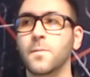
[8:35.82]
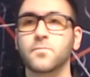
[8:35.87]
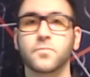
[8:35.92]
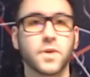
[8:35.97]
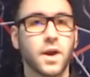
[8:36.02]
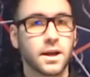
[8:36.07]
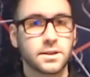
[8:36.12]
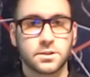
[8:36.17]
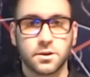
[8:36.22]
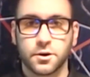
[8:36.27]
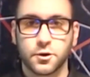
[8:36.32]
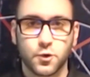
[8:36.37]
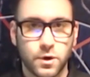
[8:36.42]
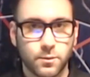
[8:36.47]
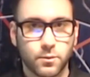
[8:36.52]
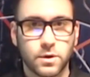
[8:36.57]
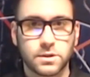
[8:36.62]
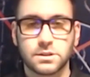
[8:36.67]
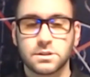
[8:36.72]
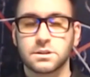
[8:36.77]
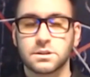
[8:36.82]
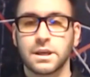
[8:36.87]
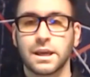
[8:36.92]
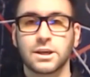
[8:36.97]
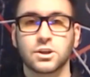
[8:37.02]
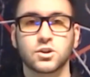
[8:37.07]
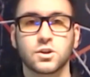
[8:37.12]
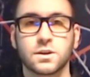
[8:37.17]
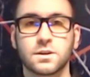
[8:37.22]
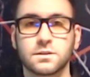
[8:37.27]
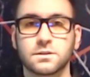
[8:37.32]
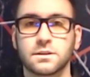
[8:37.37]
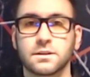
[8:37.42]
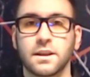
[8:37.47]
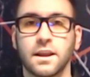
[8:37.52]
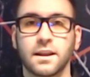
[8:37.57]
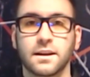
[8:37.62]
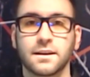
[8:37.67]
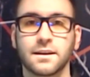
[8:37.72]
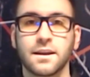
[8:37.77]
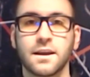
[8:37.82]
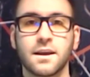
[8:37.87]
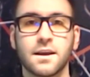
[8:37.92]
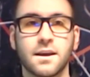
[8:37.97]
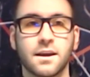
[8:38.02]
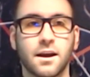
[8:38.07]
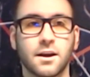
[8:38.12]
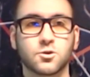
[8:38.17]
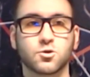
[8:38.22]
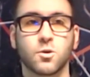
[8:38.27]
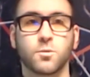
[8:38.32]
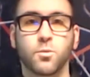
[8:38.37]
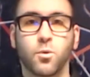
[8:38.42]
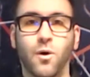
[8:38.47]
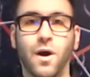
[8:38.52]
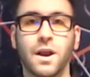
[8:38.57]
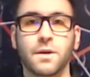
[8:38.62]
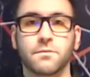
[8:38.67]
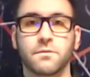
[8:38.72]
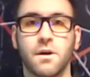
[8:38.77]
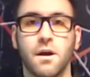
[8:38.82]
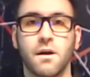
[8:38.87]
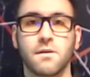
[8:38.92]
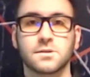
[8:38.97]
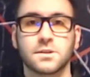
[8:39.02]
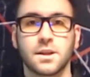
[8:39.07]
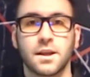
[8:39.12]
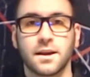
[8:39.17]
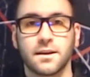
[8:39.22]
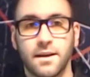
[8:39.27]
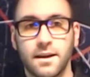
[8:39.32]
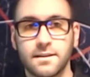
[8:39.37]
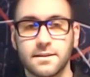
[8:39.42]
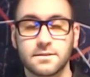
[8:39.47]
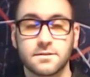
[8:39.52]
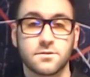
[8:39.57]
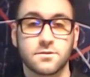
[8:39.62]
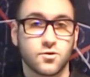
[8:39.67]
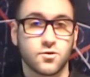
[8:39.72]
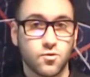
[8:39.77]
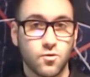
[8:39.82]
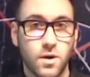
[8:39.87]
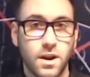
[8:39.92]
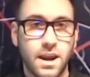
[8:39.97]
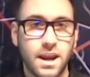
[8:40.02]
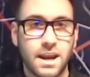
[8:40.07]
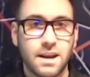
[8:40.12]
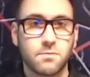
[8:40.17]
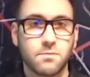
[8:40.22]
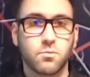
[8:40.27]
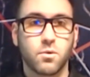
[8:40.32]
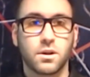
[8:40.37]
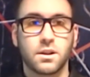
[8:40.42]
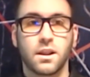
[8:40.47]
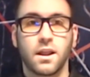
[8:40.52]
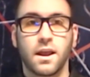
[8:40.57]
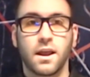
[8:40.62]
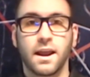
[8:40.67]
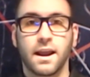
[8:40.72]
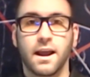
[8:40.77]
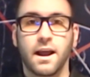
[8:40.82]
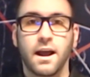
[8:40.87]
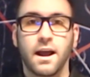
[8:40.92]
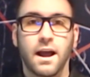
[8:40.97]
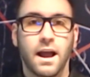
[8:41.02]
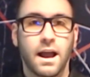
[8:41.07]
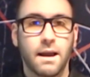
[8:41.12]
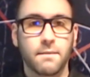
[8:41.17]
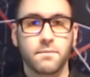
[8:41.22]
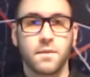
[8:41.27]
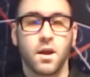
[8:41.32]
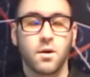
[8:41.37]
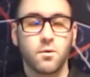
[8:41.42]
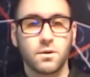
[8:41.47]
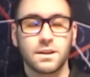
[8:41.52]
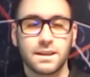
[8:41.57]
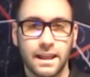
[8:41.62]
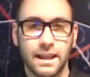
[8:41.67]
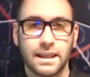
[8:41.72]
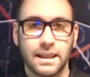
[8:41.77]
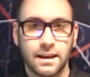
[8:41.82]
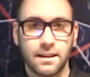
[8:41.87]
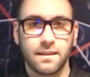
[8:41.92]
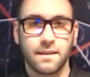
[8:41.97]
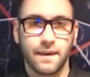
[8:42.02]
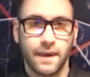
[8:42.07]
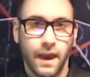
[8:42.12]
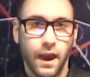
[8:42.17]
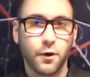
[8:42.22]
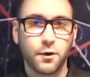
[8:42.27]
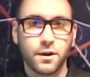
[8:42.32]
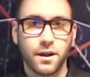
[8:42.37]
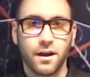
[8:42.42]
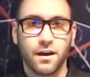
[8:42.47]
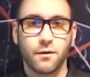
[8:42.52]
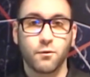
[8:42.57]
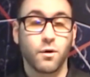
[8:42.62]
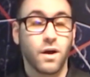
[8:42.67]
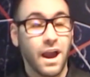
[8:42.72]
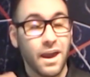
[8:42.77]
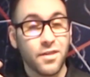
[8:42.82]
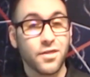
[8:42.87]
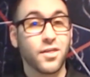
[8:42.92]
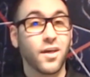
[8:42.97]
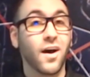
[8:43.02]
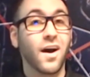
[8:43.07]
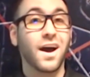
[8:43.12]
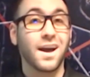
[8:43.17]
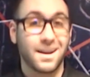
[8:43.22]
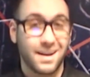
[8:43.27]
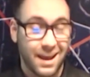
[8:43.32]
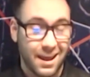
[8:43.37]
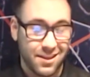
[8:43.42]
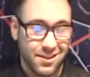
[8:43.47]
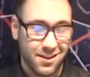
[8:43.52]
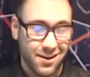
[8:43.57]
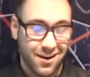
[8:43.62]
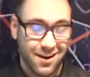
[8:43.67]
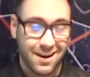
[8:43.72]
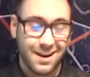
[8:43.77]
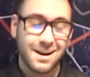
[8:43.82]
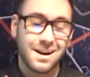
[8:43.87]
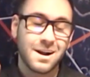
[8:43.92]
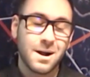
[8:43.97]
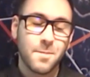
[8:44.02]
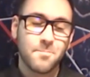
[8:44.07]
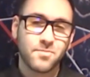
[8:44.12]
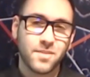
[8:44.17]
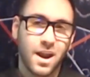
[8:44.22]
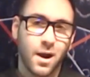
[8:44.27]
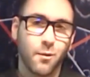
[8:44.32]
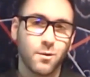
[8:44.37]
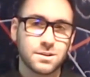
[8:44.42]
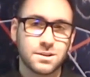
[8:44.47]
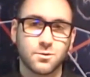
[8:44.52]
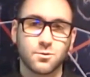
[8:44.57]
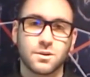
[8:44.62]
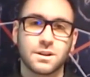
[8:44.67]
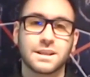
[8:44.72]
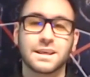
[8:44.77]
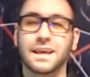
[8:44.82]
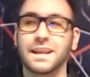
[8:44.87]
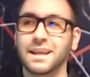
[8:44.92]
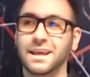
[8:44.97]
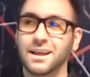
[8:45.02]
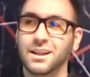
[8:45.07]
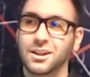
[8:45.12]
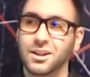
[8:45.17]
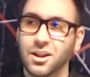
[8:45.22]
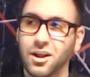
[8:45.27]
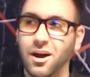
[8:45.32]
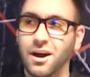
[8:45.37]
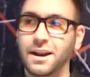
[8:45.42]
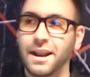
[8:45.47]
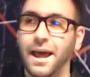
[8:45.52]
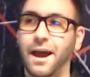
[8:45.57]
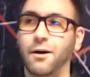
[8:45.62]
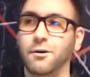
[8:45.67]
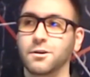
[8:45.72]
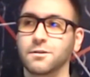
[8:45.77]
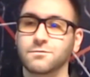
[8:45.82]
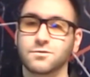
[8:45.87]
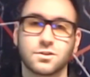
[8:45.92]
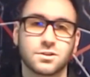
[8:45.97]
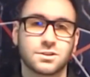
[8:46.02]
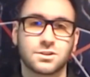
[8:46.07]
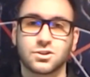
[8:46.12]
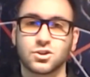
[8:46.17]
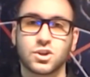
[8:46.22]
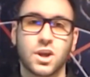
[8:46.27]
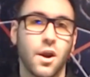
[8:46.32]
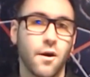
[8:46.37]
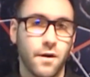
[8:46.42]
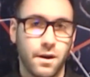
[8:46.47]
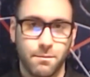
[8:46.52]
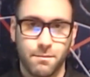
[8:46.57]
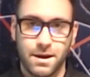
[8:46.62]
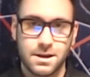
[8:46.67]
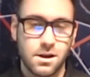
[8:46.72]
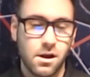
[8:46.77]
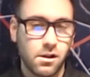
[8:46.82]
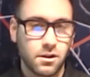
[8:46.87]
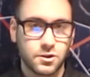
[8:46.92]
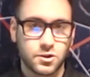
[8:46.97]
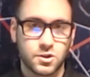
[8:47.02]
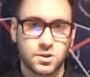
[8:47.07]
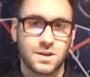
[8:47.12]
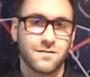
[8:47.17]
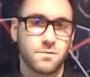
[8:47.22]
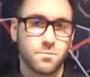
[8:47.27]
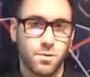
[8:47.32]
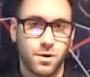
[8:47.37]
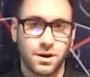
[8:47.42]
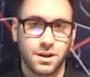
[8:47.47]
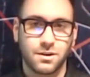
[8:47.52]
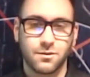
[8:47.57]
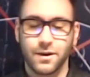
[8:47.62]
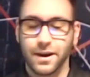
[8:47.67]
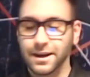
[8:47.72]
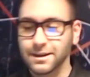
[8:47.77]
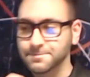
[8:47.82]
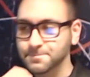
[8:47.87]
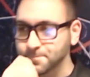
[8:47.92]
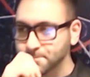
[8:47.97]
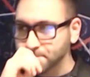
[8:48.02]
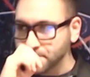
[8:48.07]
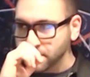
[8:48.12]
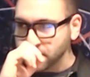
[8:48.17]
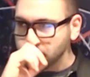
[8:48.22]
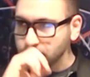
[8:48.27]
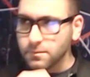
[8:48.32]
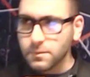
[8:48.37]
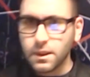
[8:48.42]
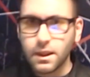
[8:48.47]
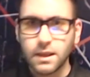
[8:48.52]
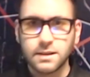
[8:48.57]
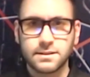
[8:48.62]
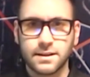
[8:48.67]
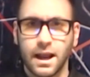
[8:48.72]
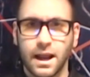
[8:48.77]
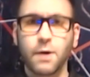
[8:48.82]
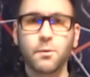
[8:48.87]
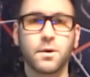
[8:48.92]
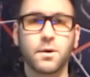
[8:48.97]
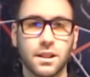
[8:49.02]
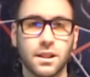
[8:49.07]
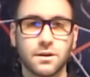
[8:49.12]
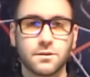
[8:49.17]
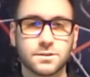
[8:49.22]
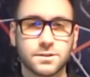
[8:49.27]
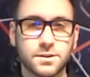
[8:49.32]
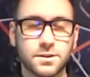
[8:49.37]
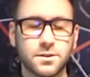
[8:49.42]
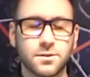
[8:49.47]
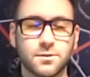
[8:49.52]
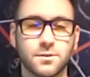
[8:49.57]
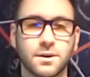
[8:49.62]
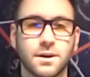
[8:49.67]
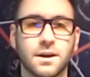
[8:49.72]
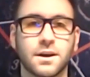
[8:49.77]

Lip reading: I started doing presentations and then got to a point where I was like, hey, this is great, but I'm not really getting anything out of, well, I thought I wasn't really getting a lot out of just sharing my knowledge with everybody, right? Mm-hmm. I said, I want to learn too.